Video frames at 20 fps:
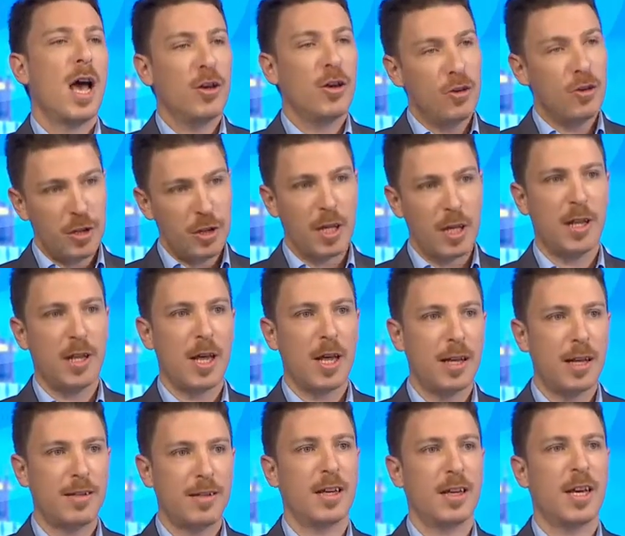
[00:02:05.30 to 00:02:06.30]
Yeah, usually
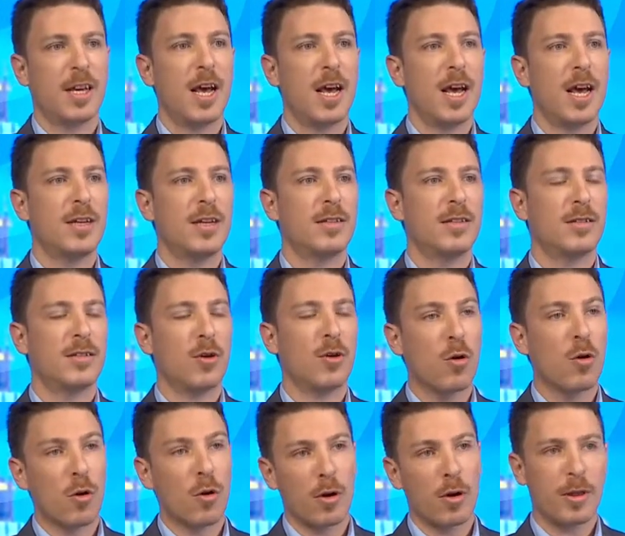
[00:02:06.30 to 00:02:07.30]
that's the case,
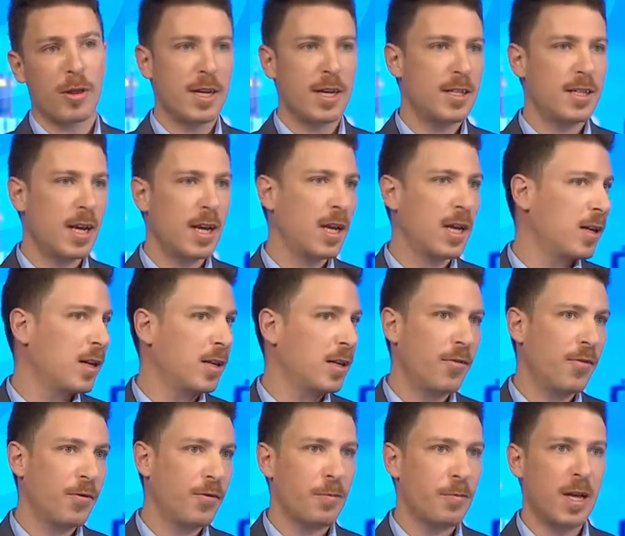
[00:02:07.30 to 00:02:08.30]
or they send a
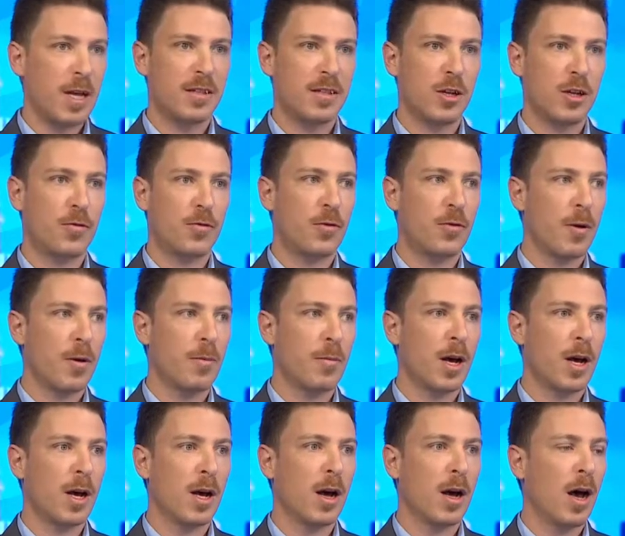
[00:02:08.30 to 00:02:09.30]
different message from
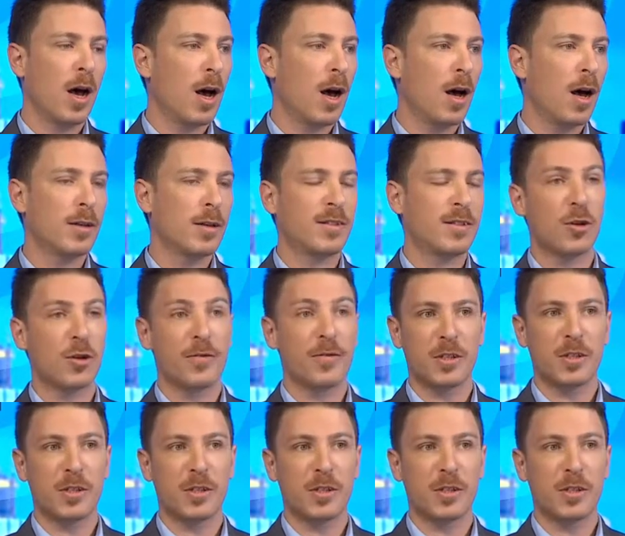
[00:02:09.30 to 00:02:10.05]
a service